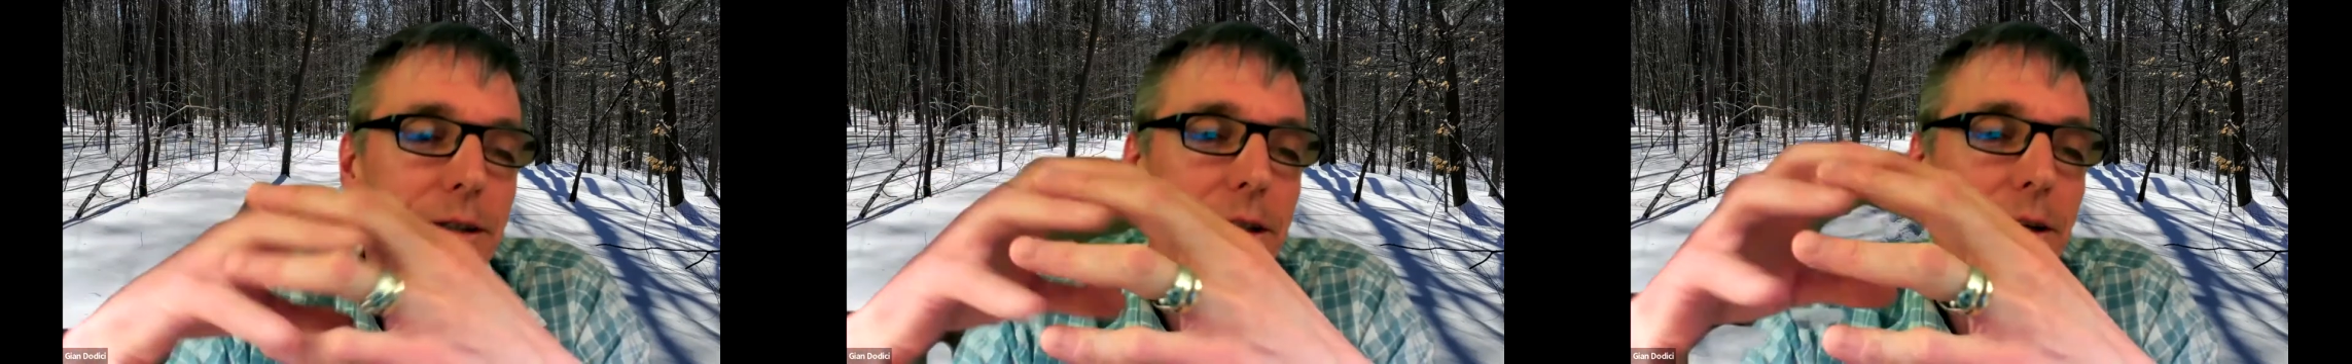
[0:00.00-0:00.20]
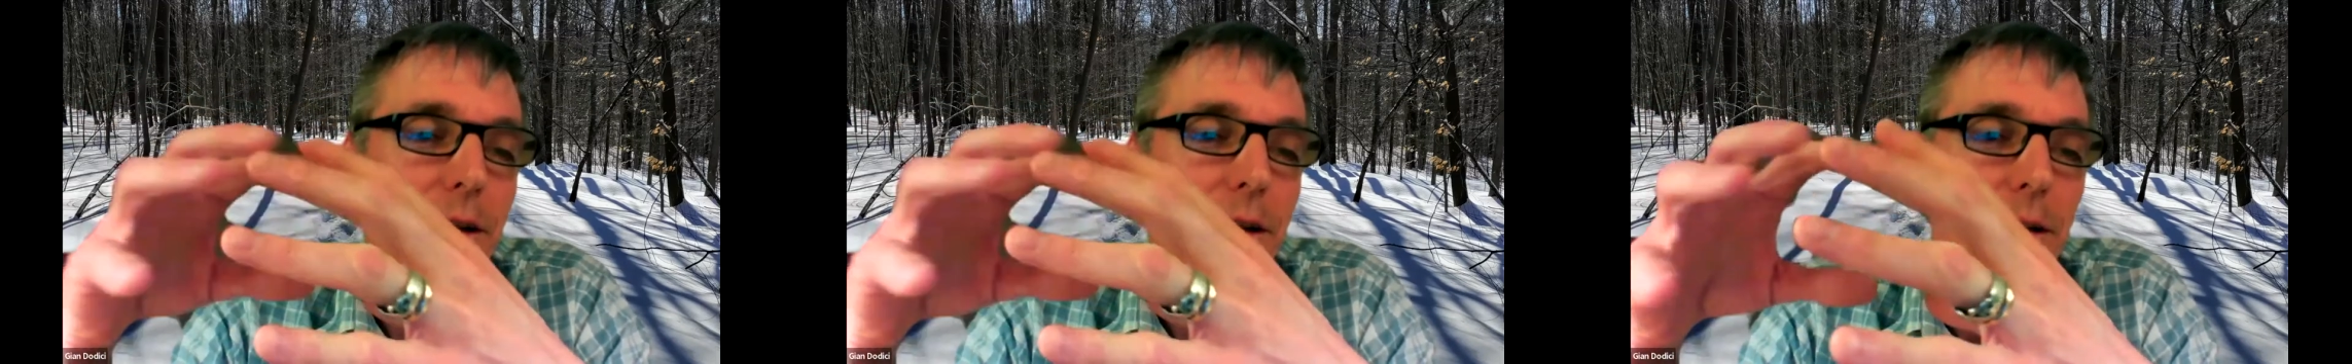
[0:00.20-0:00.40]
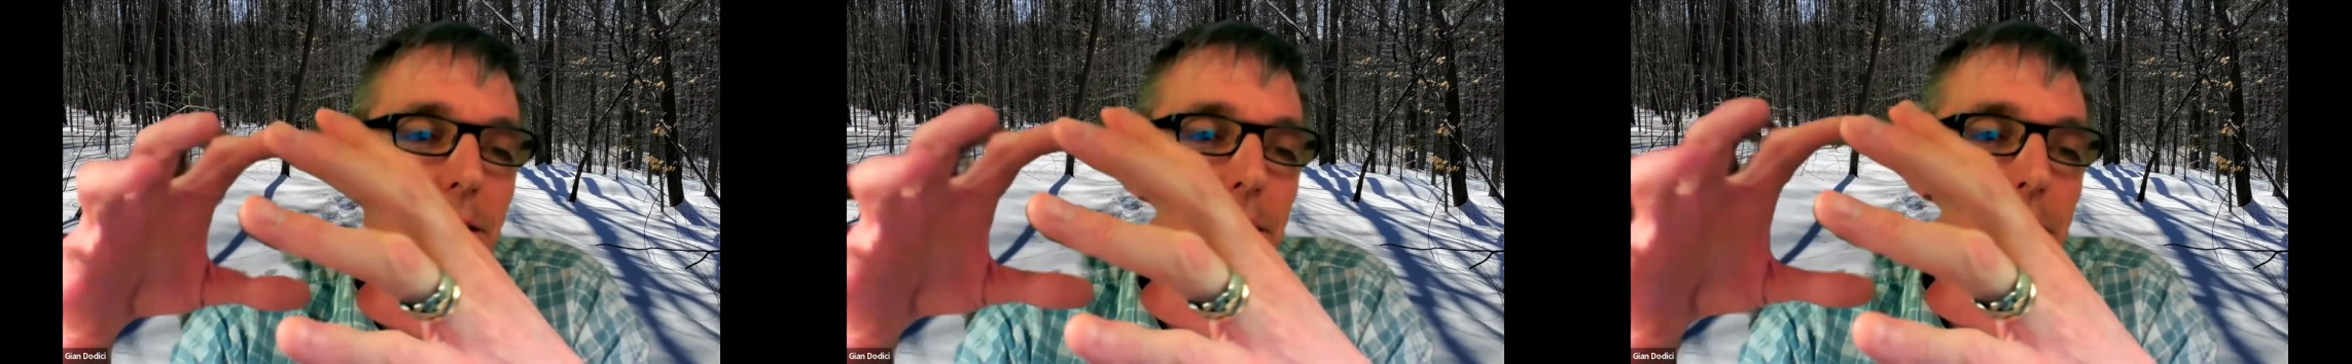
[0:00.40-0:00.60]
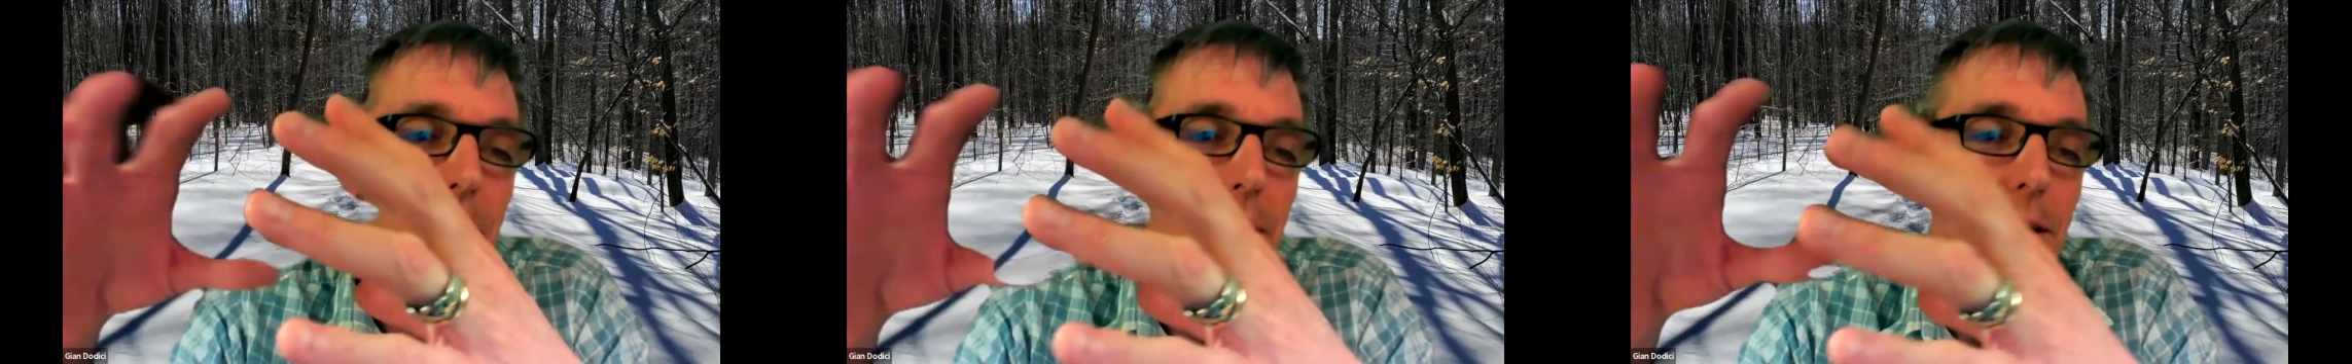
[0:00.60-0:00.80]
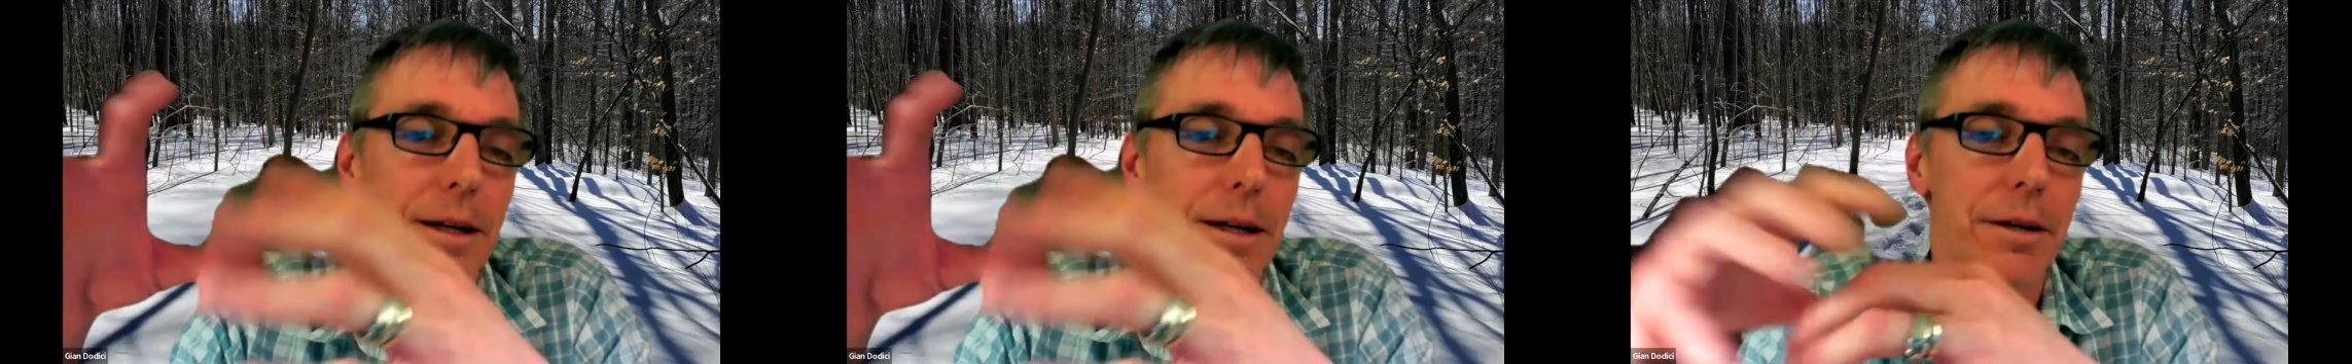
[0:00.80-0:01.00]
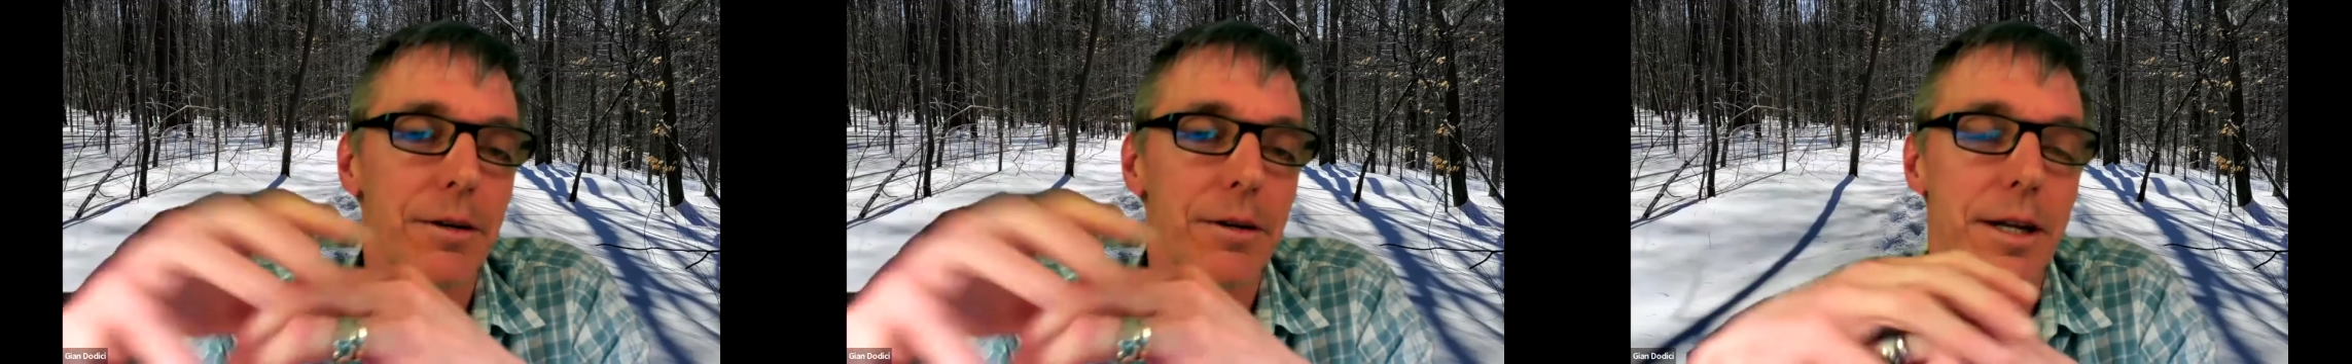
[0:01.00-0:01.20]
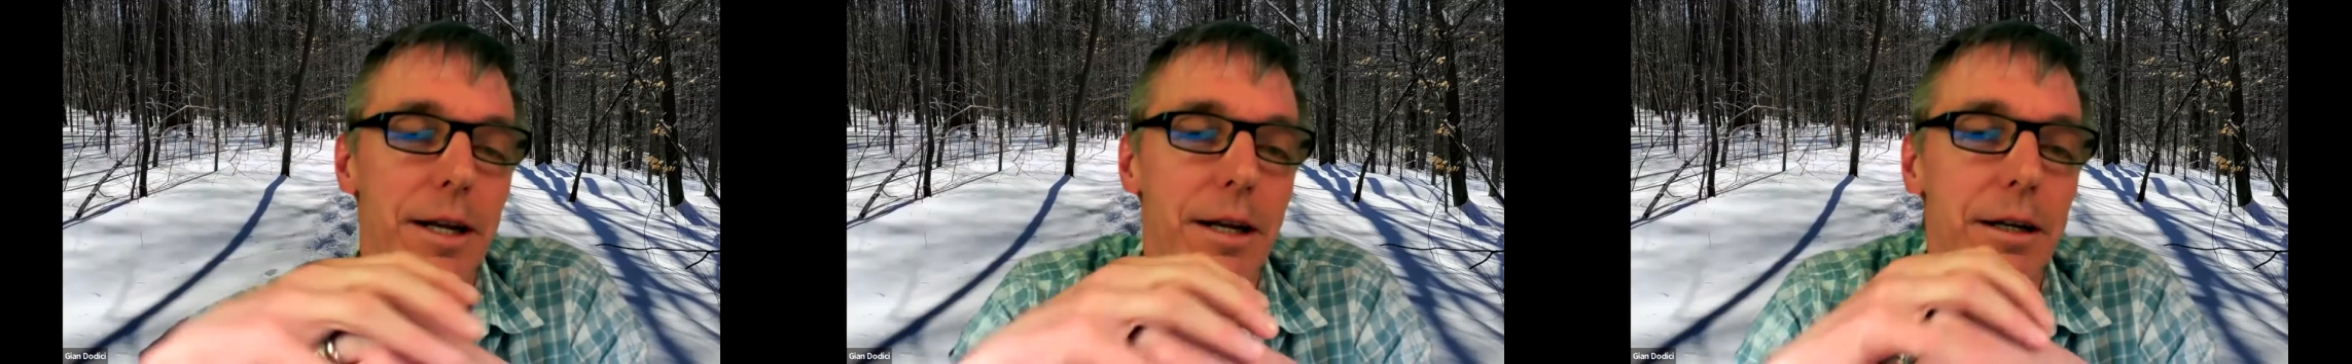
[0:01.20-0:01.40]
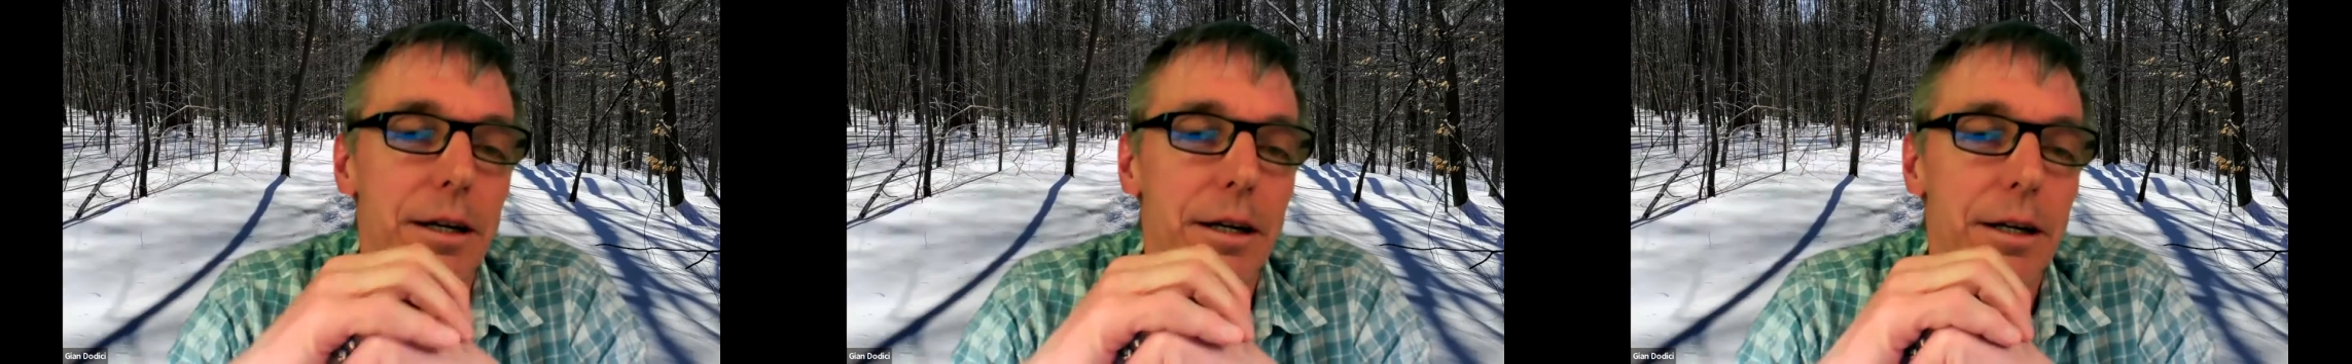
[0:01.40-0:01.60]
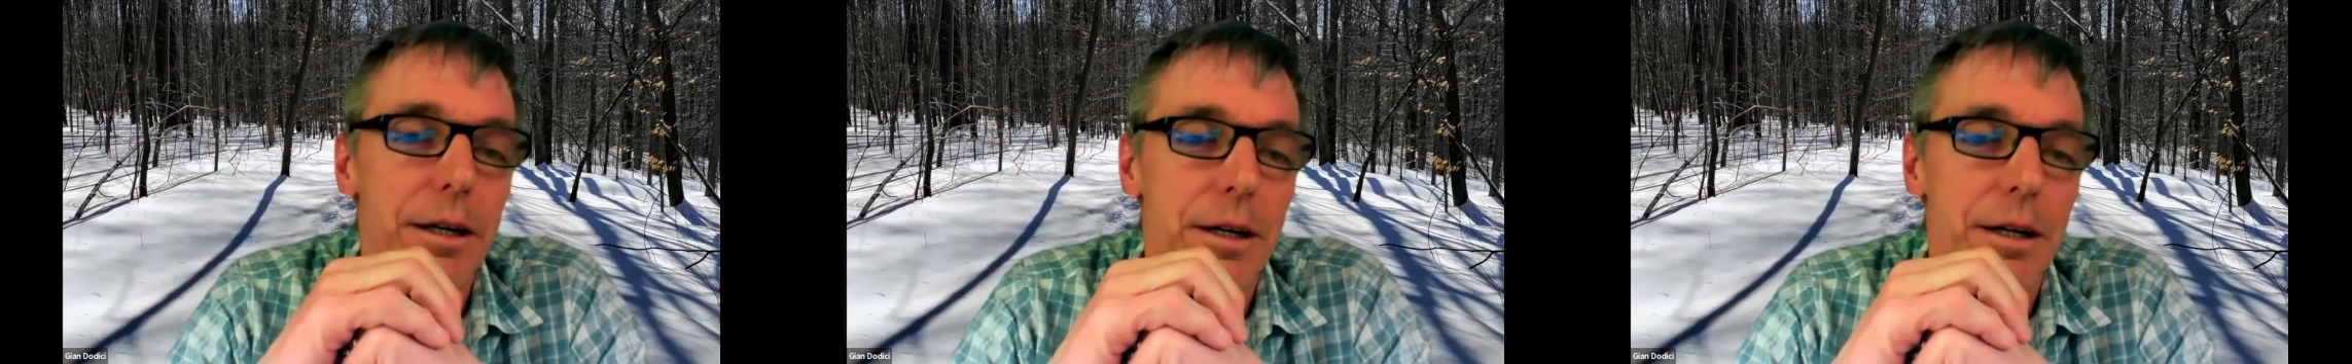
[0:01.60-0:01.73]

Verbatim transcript: And, you know, they, they, they, use that.